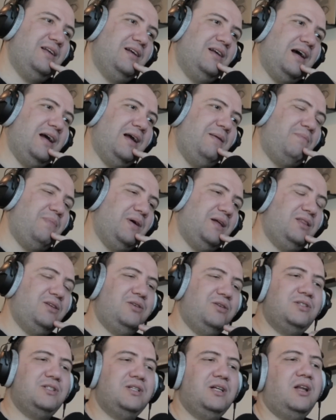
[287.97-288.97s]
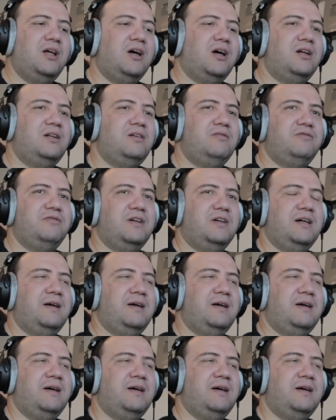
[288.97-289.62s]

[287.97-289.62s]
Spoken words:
I bet there's a lot of